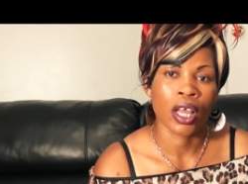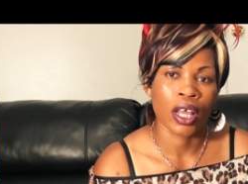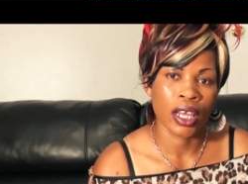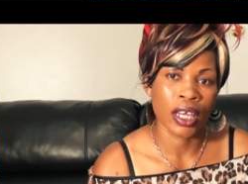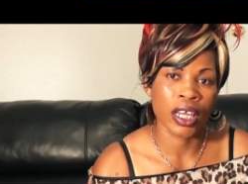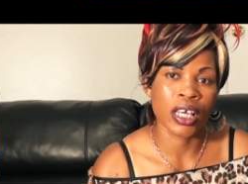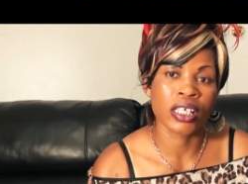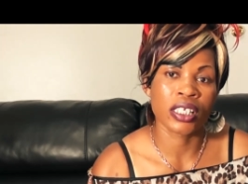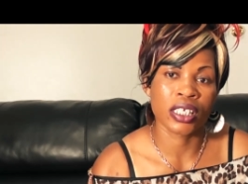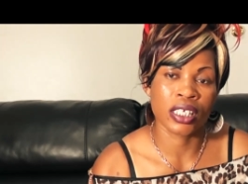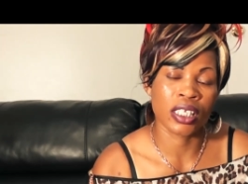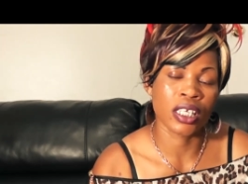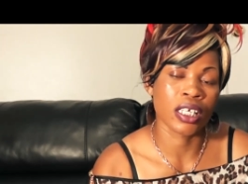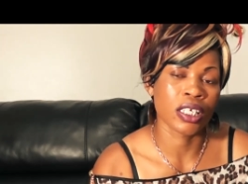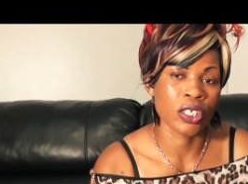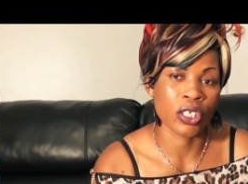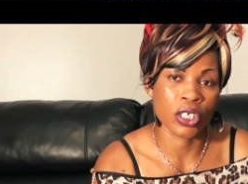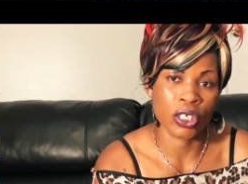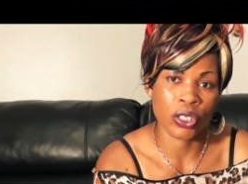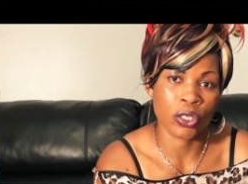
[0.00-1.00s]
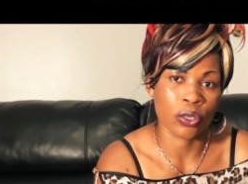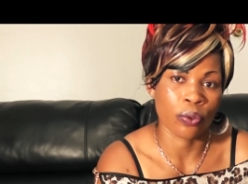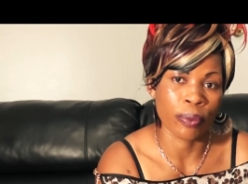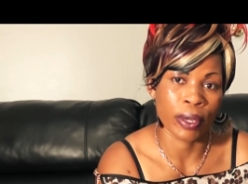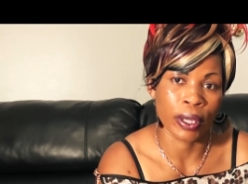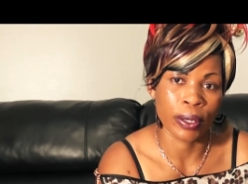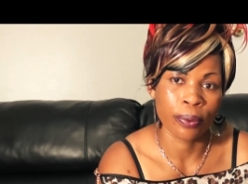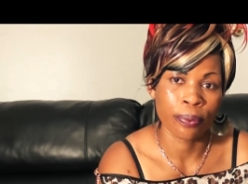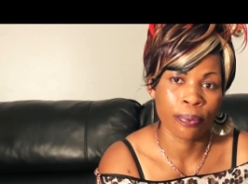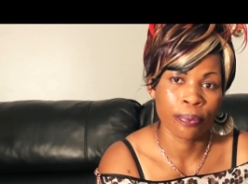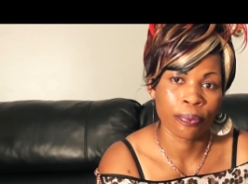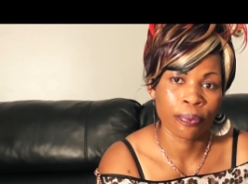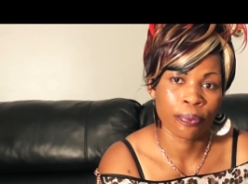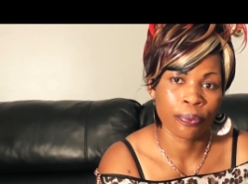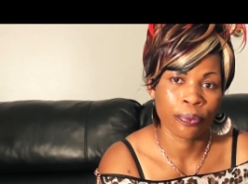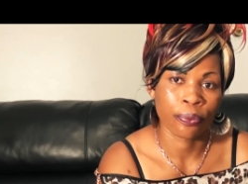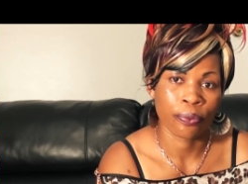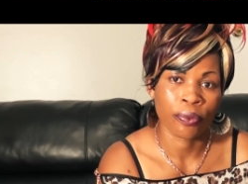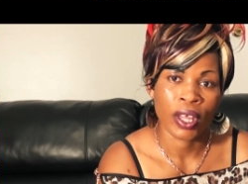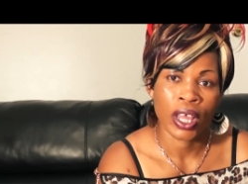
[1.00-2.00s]
Ladies and gentlemen,
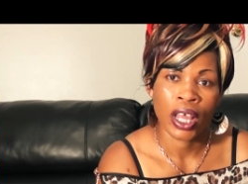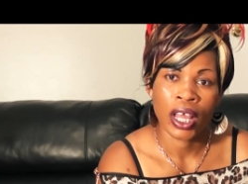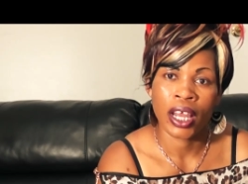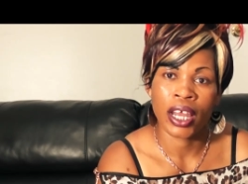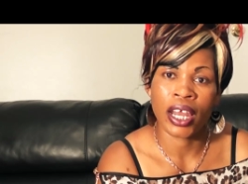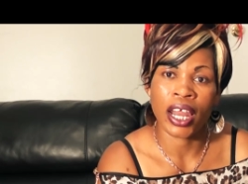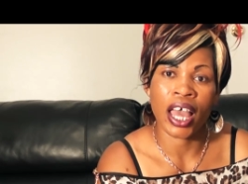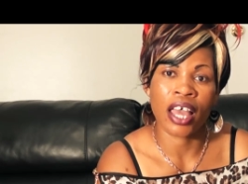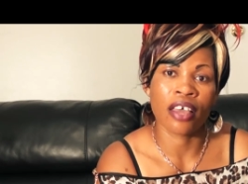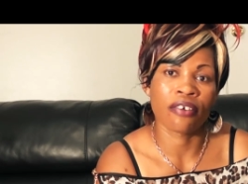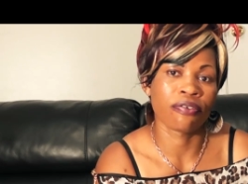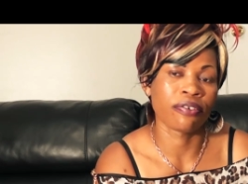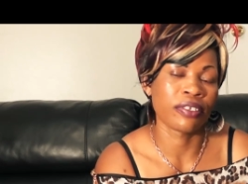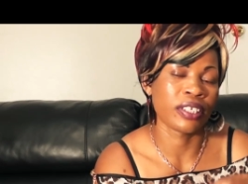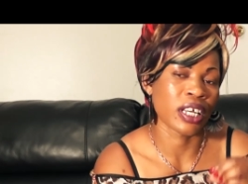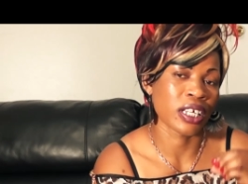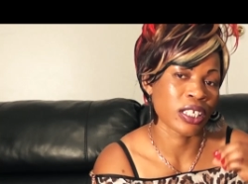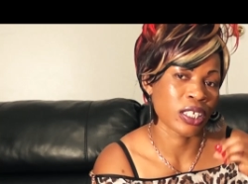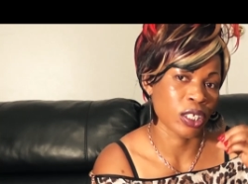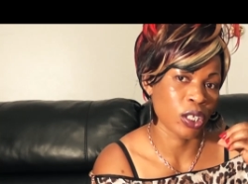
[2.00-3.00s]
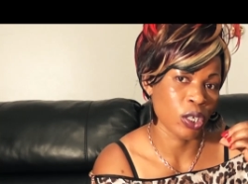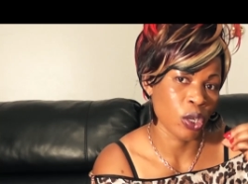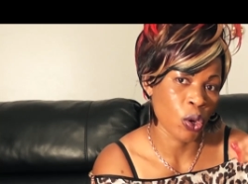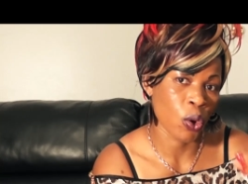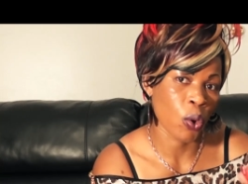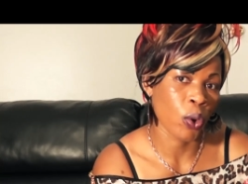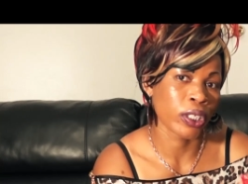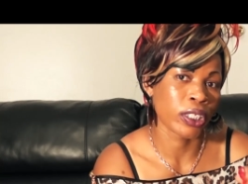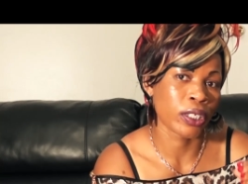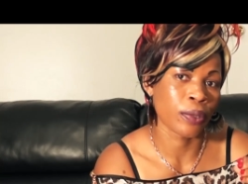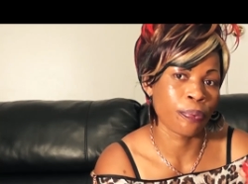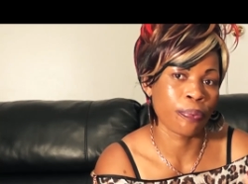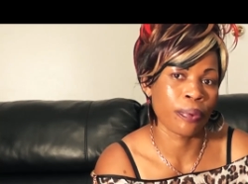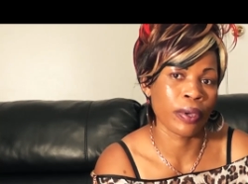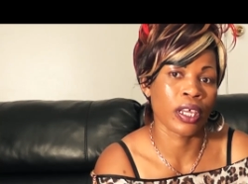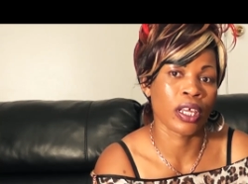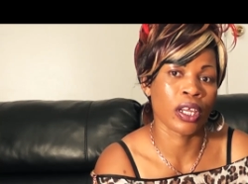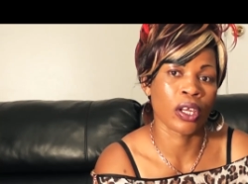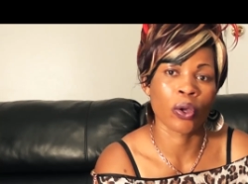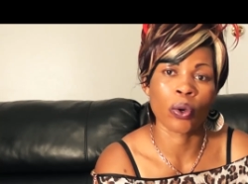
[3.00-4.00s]
life does not
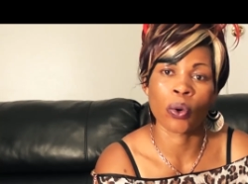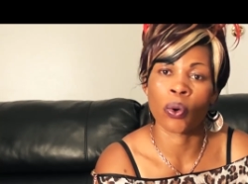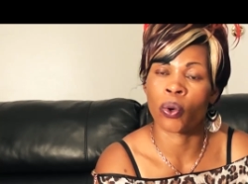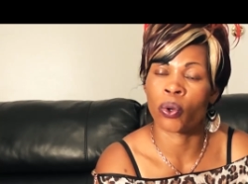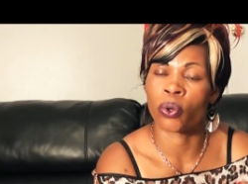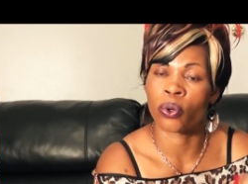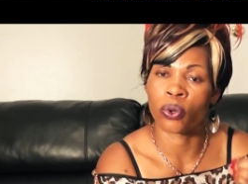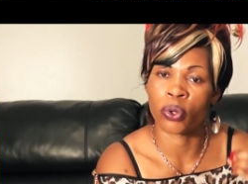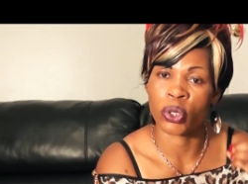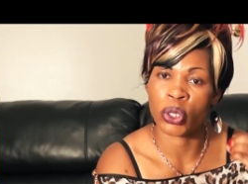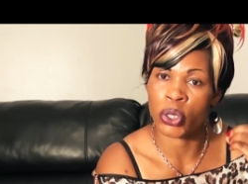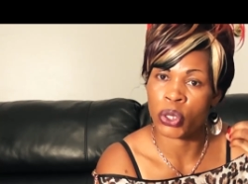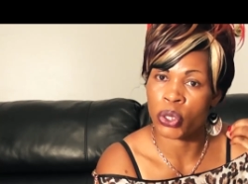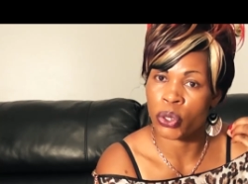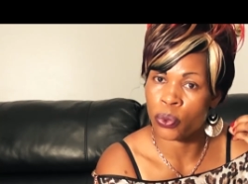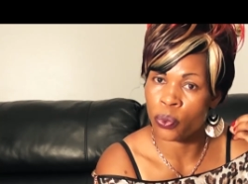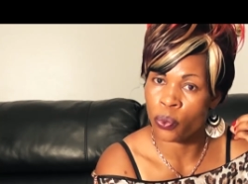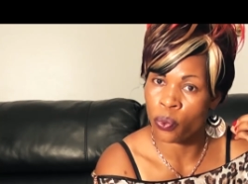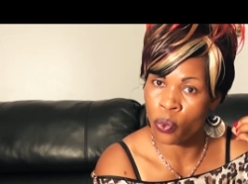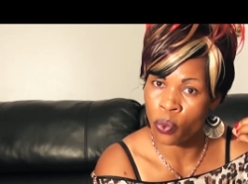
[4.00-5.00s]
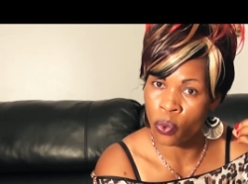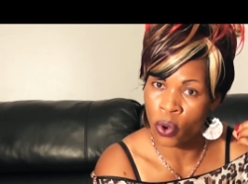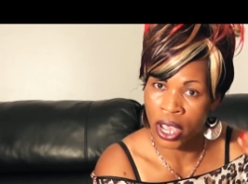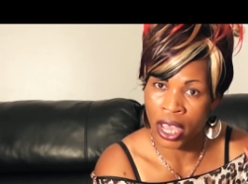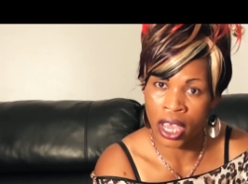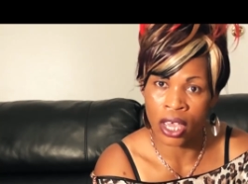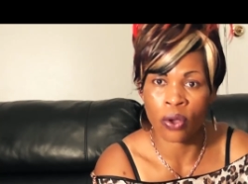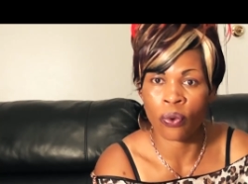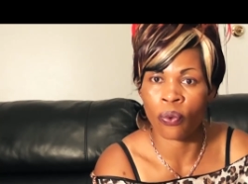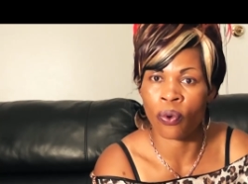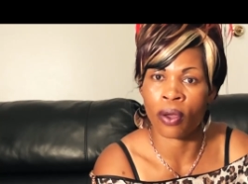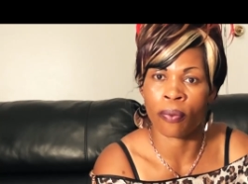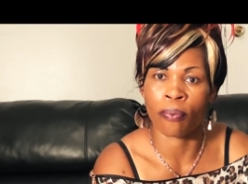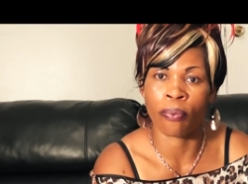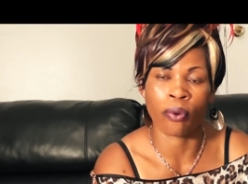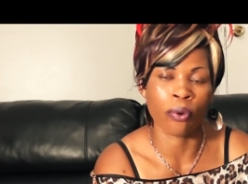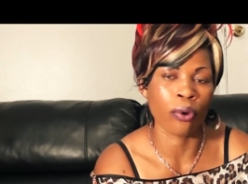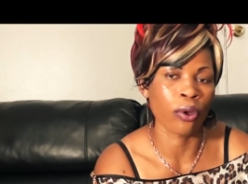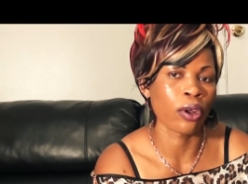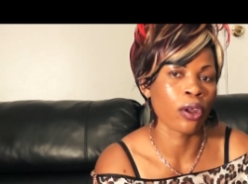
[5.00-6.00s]
depend on where you were
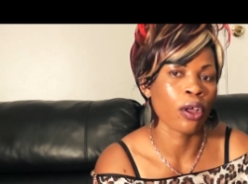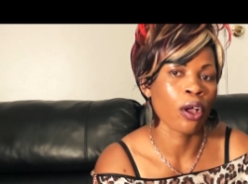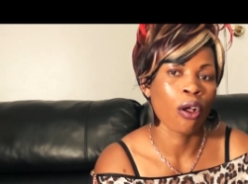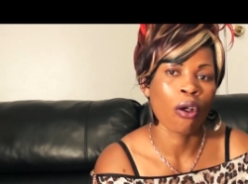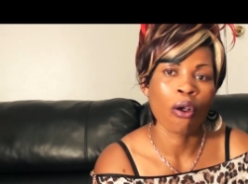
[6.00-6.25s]
born,